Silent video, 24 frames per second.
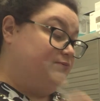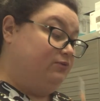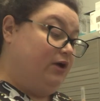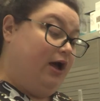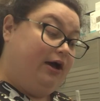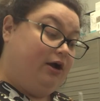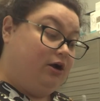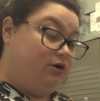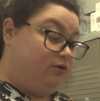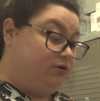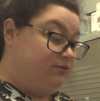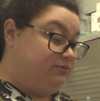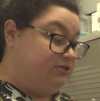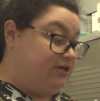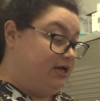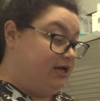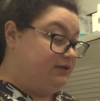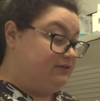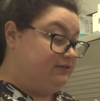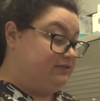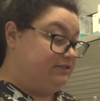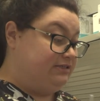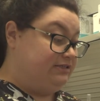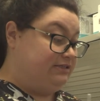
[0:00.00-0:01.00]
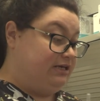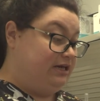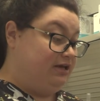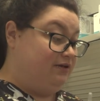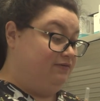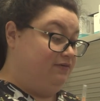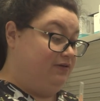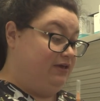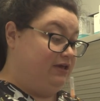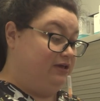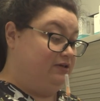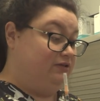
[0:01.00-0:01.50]
a heartworm test to see
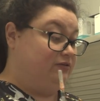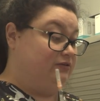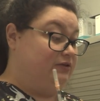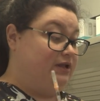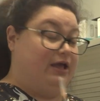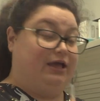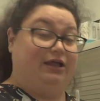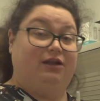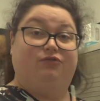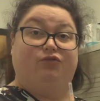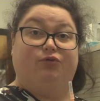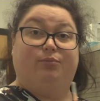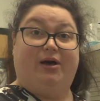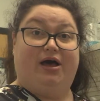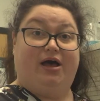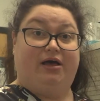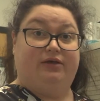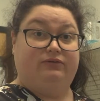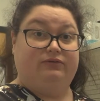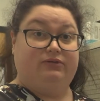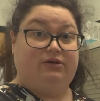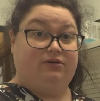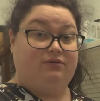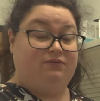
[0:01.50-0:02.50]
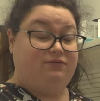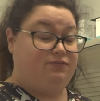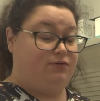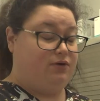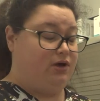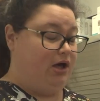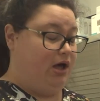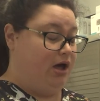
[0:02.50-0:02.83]
if he's negative or positive.